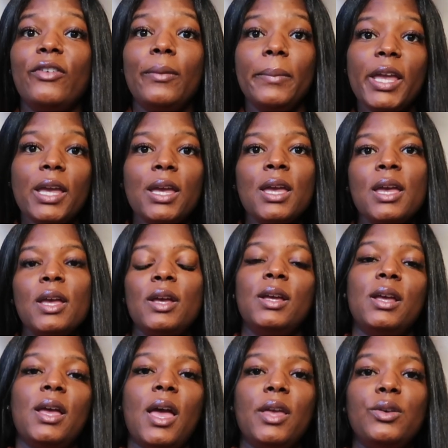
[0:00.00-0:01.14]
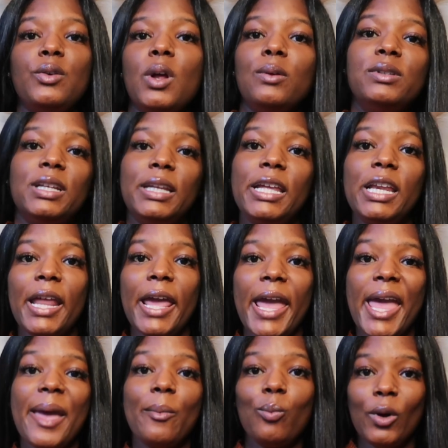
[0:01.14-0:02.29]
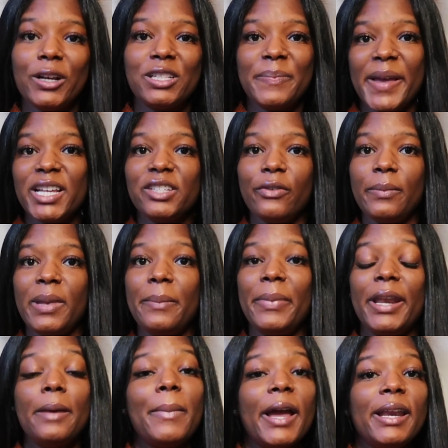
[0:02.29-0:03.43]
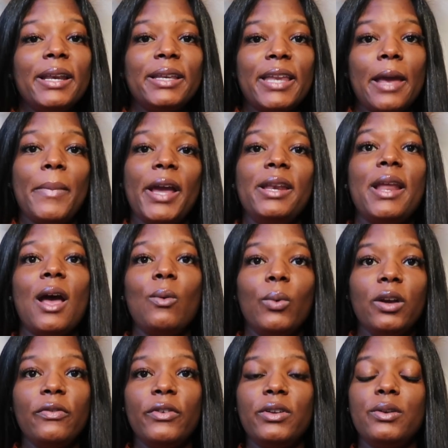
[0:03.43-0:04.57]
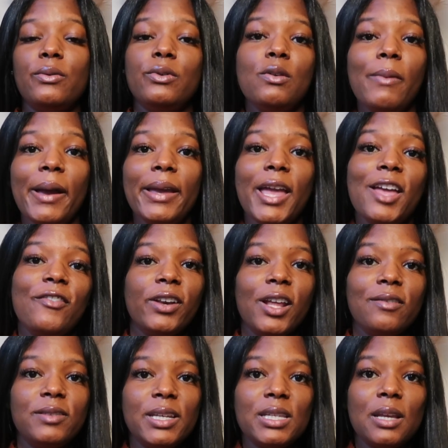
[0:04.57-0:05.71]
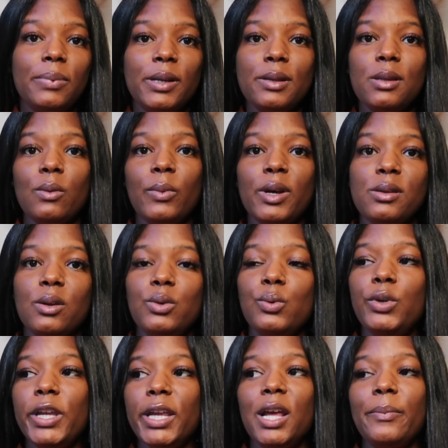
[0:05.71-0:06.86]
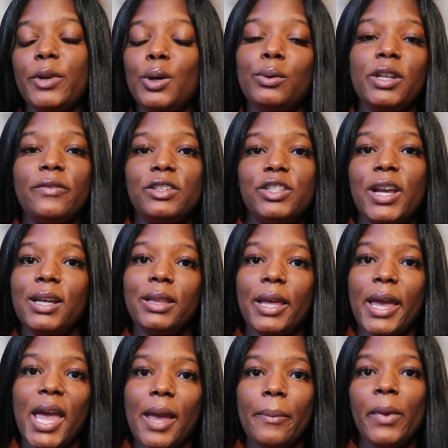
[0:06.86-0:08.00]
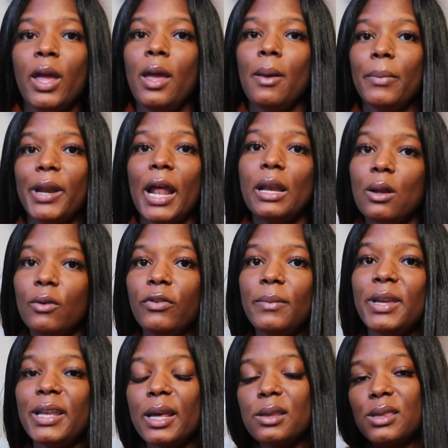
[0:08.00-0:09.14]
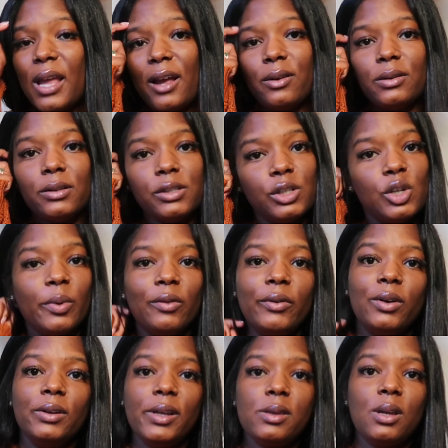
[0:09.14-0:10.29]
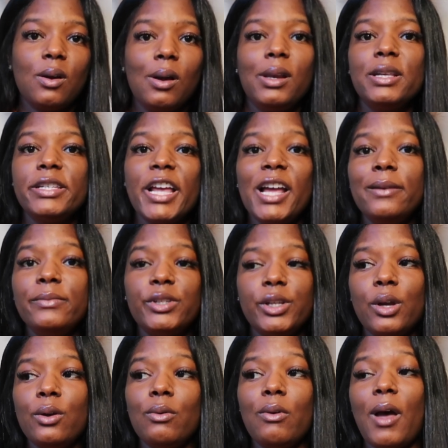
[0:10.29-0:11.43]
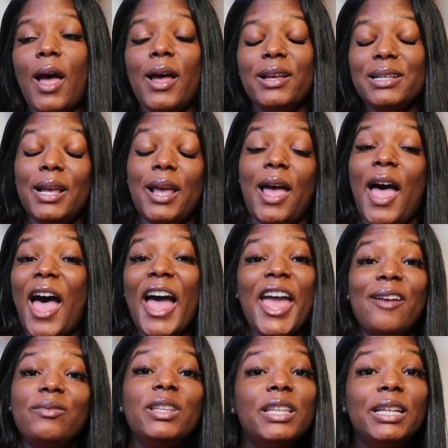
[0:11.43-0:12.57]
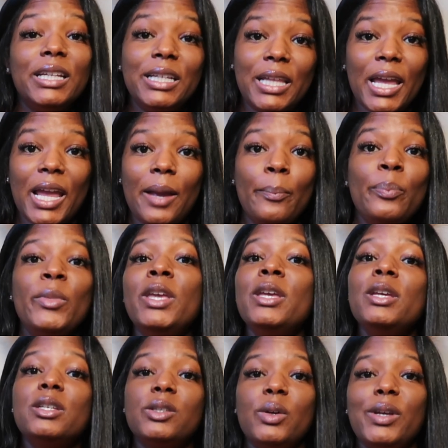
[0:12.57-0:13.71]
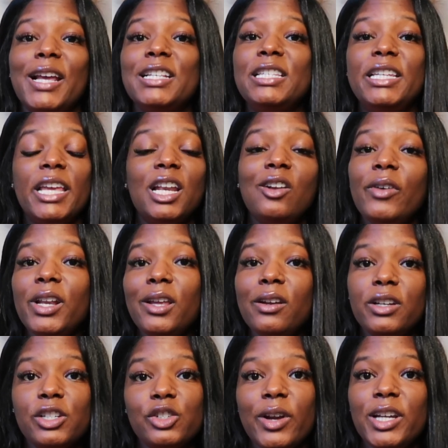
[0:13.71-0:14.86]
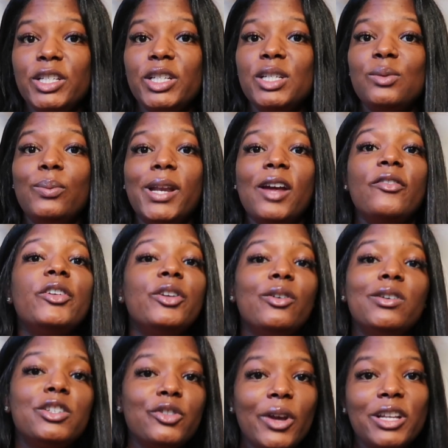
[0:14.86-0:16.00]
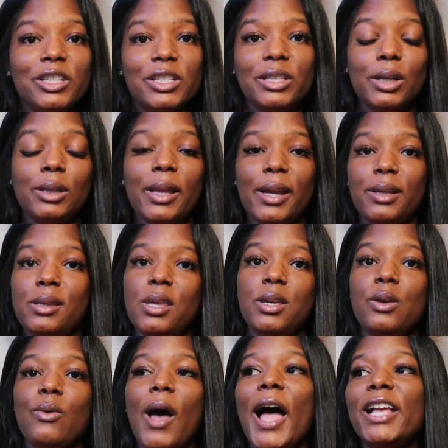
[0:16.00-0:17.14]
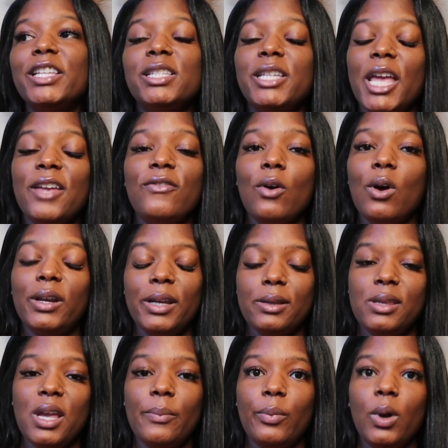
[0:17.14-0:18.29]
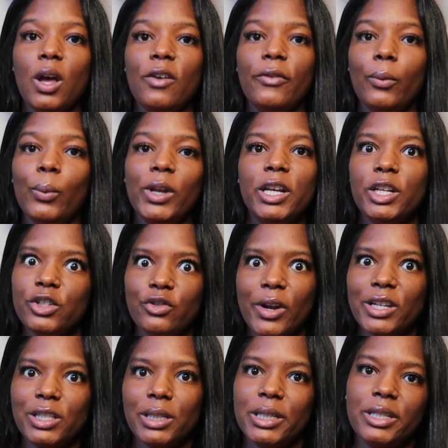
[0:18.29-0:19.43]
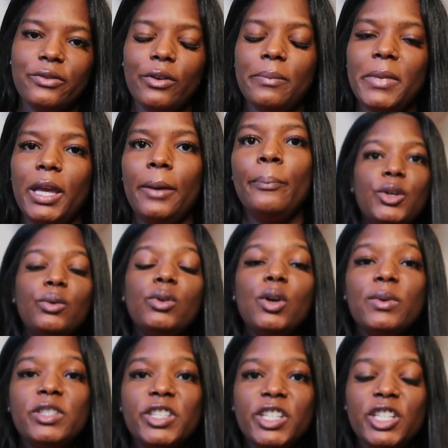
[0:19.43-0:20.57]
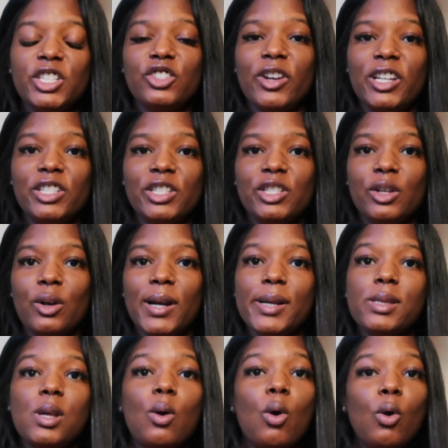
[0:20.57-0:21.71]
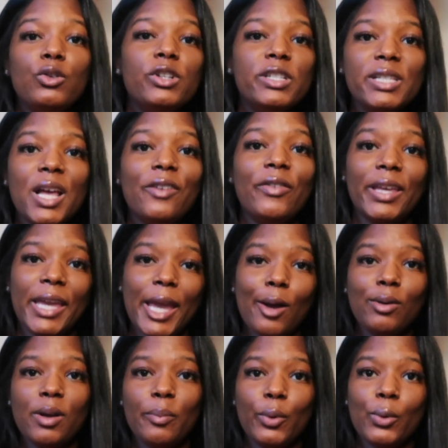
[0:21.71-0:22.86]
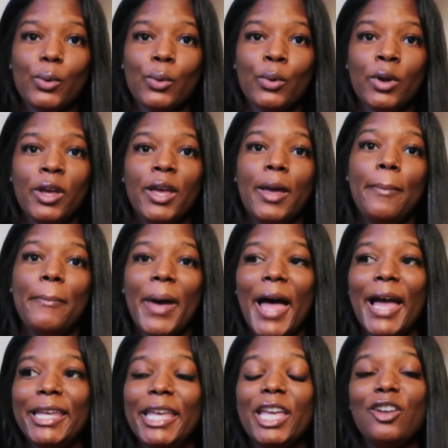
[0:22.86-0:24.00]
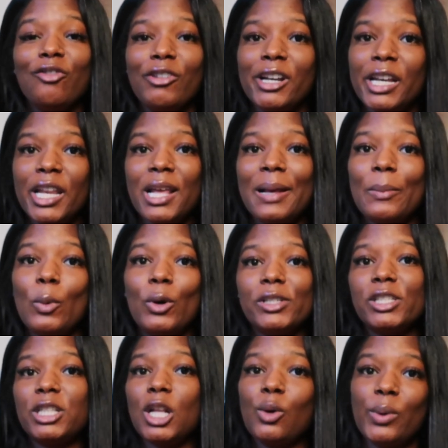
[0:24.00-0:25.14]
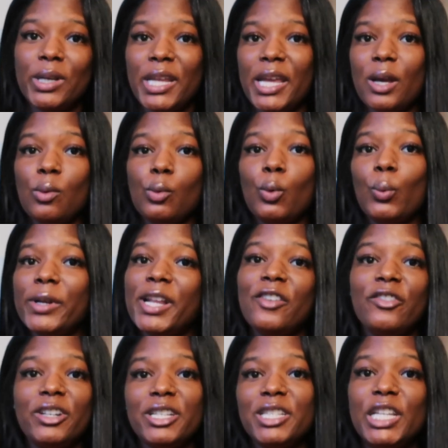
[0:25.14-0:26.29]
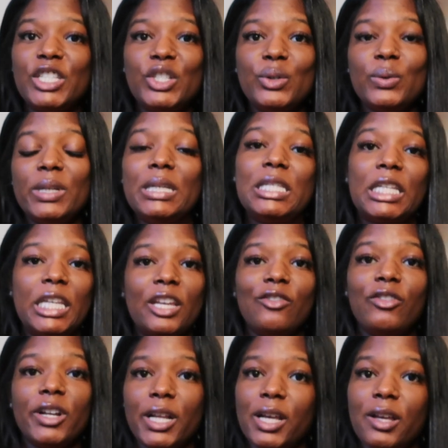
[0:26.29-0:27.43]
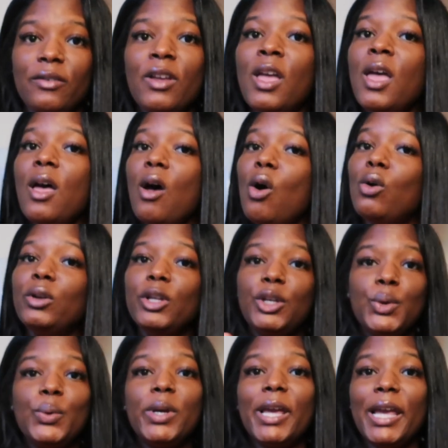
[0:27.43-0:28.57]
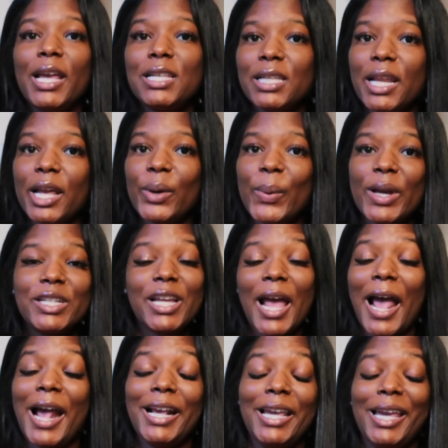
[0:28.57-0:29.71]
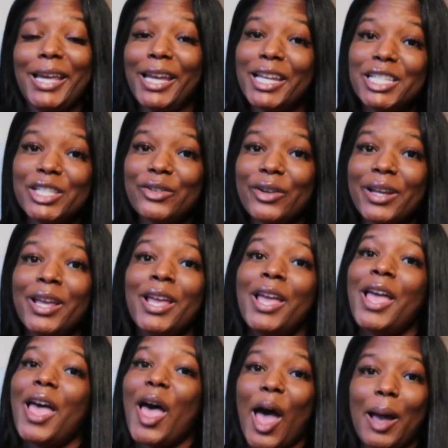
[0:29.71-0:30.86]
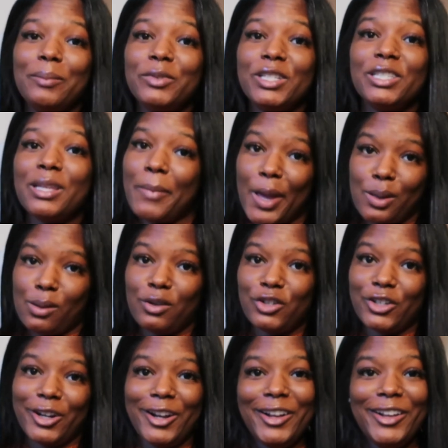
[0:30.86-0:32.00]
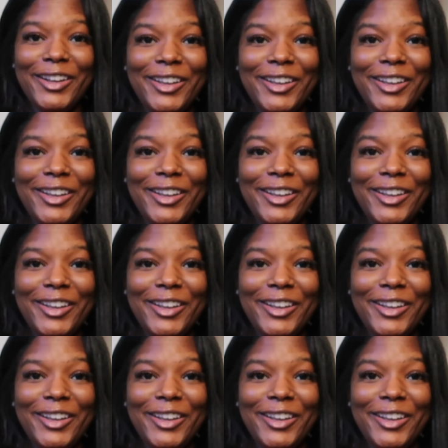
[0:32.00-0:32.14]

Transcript: for me, you know, deleting the app works best for me, but that might not work for you. You might have enough discipline to where you get up and you don't even check the app. But I know for me, that's not super realistic all the time, so I have to delete the app. So yes, getting rid of your distractions, whatever your distractions look like to you. I just gave y'all an example of what a distraction is for me. You know what your distractions are, so hold yourself accountable by getting rid of them or slowing down on whatever it is that you need to get rid of. Only you can answer that question. I can't answer it. I'm just a messenger.